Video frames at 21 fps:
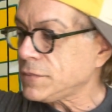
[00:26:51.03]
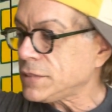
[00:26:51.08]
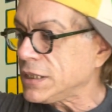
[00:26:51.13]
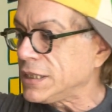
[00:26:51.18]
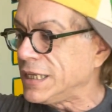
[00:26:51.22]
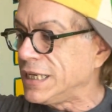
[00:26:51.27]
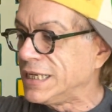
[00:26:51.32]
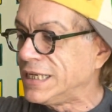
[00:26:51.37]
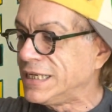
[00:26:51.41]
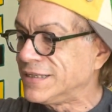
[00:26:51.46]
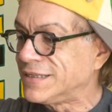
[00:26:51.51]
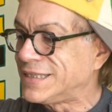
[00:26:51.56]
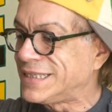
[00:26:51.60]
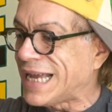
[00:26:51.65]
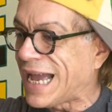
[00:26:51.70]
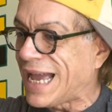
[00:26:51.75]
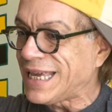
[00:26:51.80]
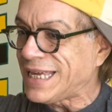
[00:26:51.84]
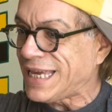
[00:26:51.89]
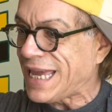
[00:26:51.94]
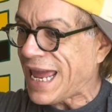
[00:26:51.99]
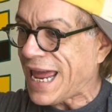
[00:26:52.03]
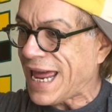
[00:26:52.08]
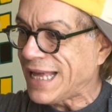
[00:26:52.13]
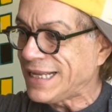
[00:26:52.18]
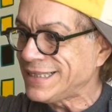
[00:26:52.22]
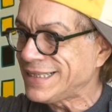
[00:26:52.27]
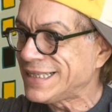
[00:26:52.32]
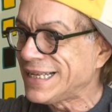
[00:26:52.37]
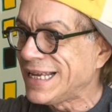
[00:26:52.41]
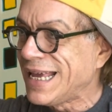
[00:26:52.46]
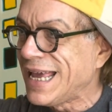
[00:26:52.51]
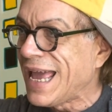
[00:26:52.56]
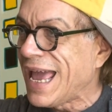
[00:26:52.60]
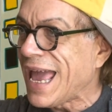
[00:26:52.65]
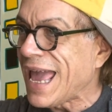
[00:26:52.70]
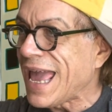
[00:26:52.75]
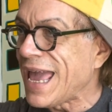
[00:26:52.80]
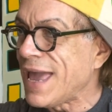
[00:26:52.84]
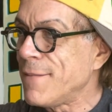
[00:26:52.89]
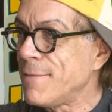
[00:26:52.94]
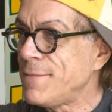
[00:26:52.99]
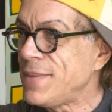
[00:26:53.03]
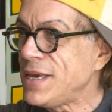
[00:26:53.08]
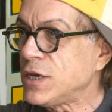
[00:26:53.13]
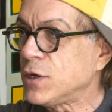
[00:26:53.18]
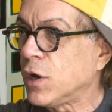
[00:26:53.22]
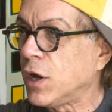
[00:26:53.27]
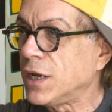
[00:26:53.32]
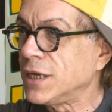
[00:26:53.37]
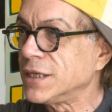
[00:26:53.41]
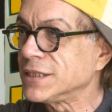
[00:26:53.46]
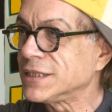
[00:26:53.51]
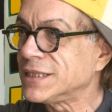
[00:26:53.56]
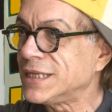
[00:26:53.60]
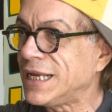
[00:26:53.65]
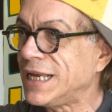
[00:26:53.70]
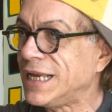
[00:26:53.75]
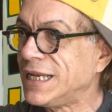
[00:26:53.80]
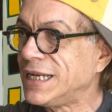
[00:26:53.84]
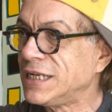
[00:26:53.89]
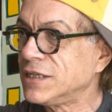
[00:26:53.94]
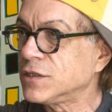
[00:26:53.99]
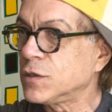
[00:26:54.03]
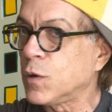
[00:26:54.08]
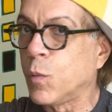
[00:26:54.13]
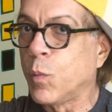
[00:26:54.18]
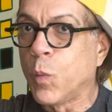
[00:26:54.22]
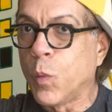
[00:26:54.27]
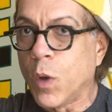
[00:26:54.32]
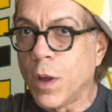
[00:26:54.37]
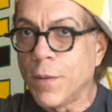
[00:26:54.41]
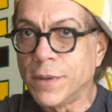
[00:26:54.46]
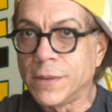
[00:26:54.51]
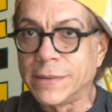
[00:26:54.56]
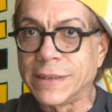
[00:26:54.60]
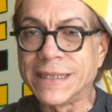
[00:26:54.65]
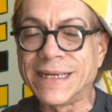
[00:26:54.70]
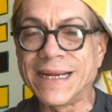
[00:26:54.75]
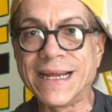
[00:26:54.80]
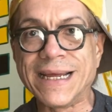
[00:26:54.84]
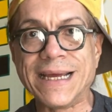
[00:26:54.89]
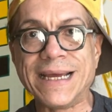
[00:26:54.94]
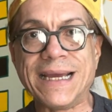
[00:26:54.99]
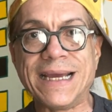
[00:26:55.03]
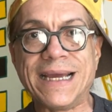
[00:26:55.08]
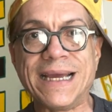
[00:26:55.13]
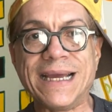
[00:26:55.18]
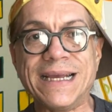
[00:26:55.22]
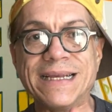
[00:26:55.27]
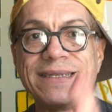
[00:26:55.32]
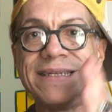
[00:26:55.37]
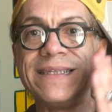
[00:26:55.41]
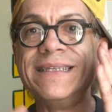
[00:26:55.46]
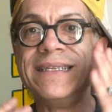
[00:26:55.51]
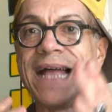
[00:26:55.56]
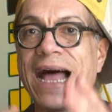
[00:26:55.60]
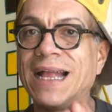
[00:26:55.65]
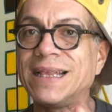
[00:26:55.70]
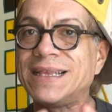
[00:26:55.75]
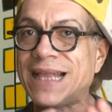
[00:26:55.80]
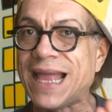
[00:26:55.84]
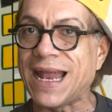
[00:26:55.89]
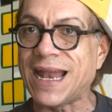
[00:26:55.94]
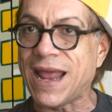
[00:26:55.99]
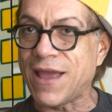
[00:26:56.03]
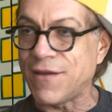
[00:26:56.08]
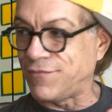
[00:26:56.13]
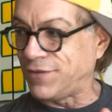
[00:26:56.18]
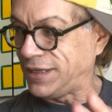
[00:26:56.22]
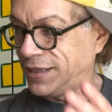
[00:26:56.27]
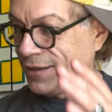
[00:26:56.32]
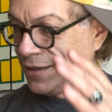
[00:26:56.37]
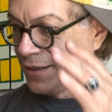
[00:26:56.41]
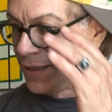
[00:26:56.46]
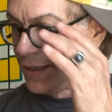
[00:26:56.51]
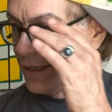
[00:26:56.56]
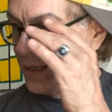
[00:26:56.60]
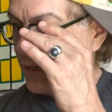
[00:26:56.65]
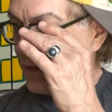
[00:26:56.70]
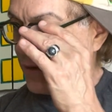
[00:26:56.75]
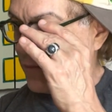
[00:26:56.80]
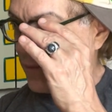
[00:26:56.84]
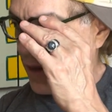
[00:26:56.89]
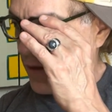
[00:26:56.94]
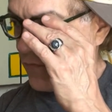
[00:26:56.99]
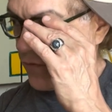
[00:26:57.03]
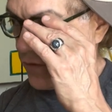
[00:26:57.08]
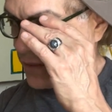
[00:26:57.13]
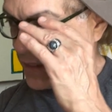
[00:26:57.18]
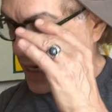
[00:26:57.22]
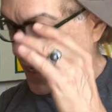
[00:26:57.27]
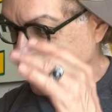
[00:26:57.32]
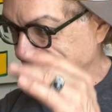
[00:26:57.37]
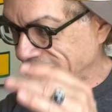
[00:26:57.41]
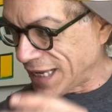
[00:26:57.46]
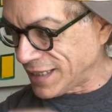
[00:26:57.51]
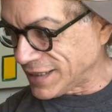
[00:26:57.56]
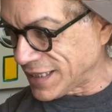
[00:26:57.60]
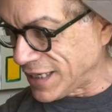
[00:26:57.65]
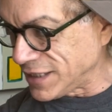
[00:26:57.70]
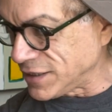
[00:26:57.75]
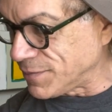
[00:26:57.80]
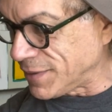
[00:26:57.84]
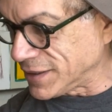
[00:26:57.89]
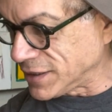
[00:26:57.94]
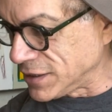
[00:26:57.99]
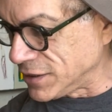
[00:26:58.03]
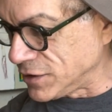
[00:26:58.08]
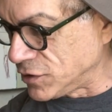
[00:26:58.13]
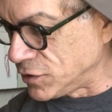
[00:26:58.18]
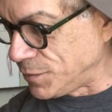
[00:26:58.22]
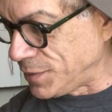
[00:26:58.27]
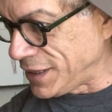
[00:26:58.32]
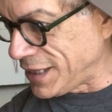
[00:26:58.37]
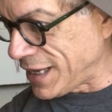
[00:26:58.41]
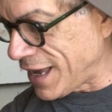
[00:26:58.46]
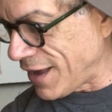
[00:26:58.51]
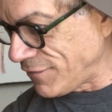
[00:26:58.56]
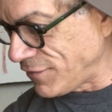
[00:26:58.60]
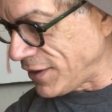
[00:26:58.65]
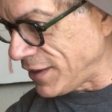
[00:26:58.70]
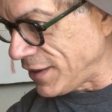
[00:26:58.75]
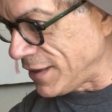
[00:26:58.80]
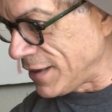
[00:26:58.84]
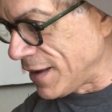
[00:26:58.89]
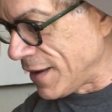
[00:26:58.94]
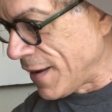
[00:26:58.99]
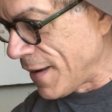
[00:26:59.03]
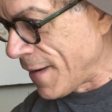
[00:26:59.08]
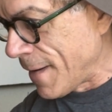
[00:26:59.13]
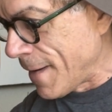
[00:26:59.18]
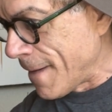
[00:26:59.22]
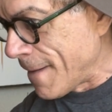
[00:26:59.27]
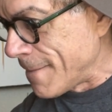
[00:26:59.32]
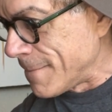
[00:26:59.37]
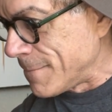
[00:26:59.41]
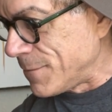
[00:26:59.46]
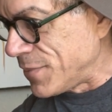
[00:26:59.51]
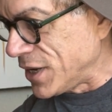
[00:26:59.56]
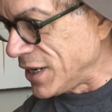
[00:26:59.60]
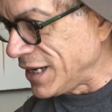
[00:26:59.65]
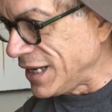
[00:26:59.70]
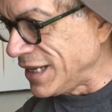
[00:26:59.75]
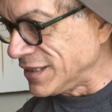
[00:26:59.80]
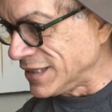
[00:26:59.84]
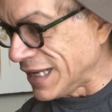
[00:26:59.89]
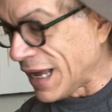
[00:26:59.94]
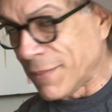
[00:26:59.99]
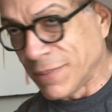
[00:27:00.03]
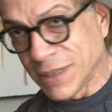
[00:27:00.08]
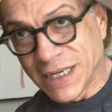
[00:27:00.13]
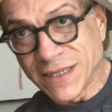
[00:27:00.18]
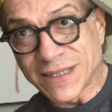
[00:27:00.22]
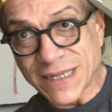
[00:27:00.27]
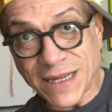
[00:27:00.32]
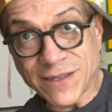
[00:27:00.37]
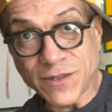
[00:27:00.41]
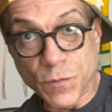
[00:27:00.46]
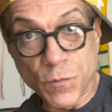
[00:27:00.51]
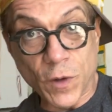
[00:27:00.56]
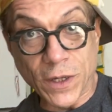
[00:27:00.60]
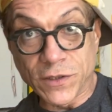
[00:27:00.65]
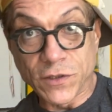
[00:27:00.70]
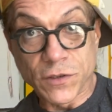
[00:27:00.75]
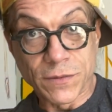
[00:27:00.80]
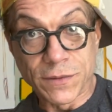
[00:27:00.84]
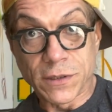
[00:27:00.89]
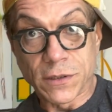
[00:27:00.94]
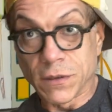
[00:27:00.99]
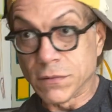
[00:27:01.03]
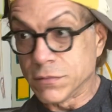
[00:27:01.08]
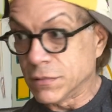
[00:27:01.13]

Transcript: it is die cast, and because it is a woman, it's not that heavy, right? For die cast, I expected it to be heavy, but I mean, it's got some weight to it. Don't